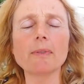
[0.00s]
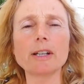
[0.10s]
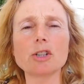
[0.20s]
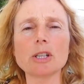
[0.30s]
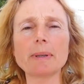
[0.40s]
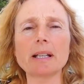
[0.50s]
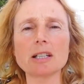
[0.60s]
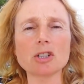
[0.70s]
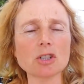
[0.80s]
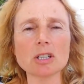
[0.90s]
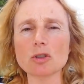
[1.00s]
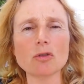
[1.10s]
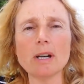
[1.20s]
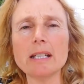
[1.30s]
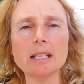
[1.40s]
energy because it's just
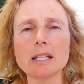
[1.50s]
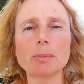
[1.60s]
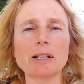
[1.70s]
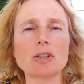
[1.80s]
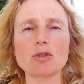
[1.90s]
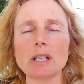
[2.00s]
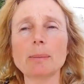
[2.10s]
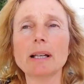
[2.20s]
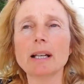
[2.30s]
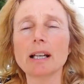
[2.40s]
straight into your bloodstream.